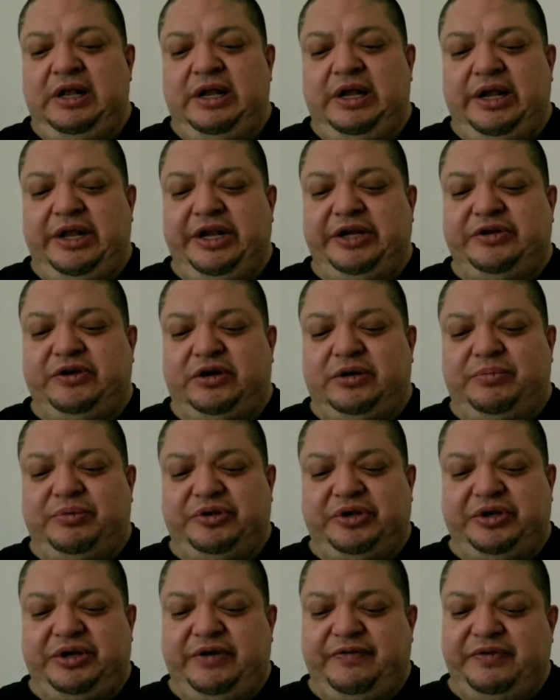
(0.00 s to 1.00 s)
and they talk about
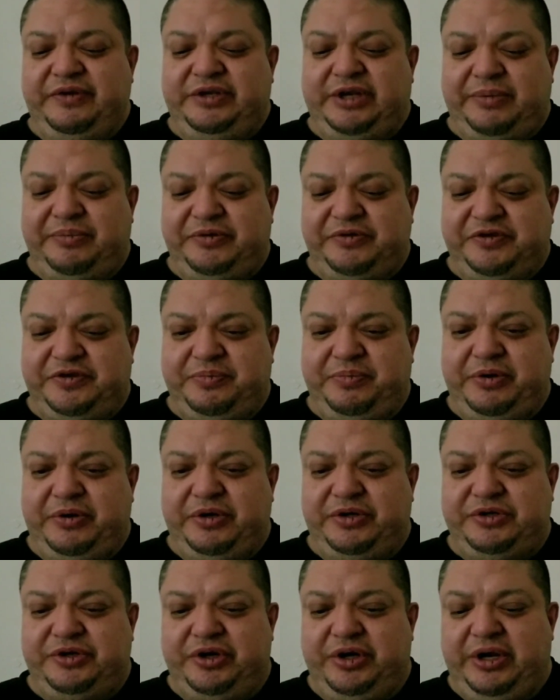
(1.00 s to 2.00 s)
the different types of
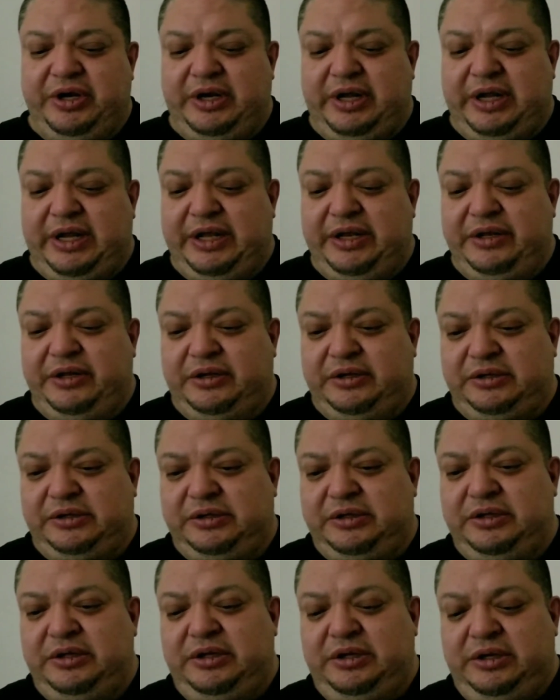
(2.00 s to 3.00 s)
spirits you get and uh,
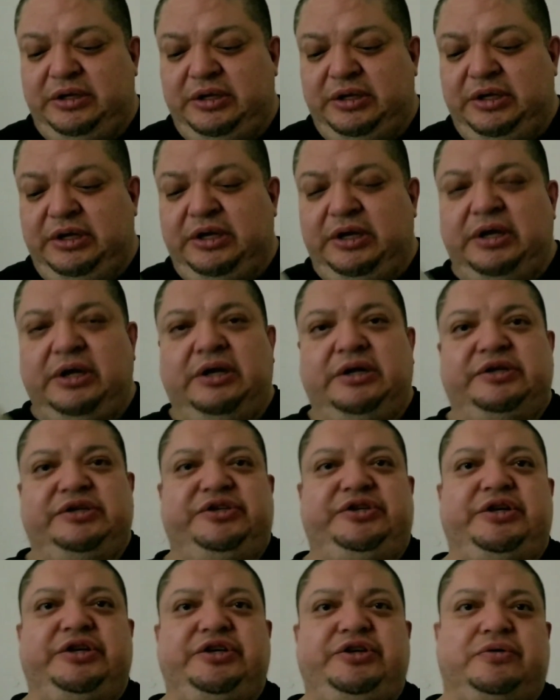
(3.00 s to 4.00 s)

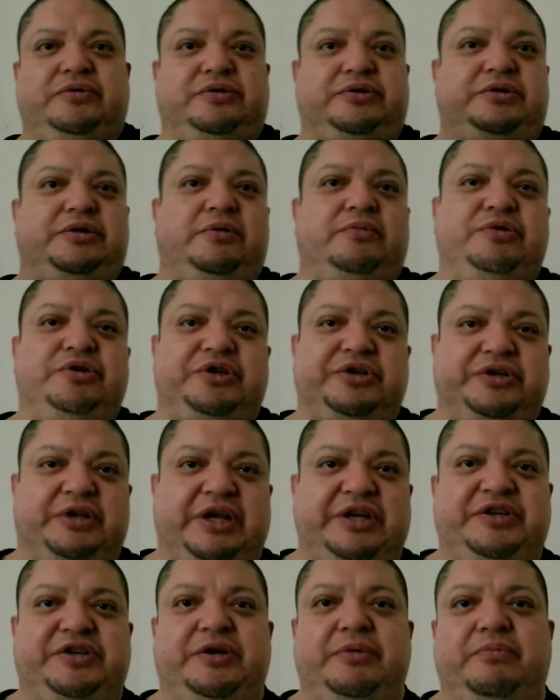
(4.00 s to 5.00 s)
sigils which is
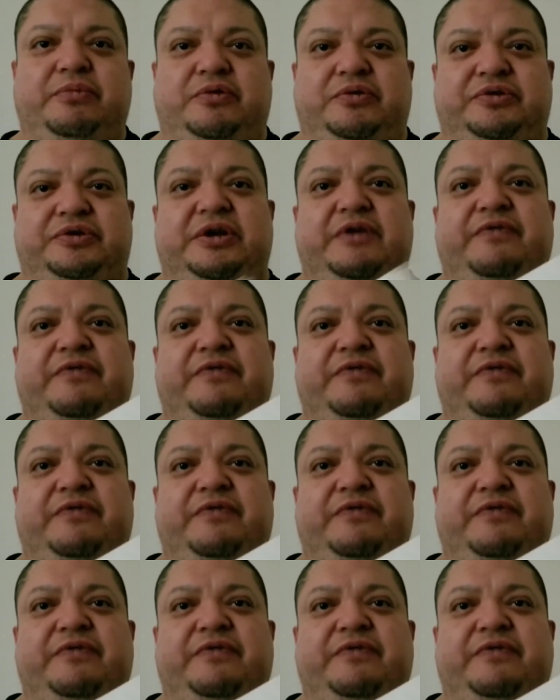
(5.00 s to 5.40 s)
like symbols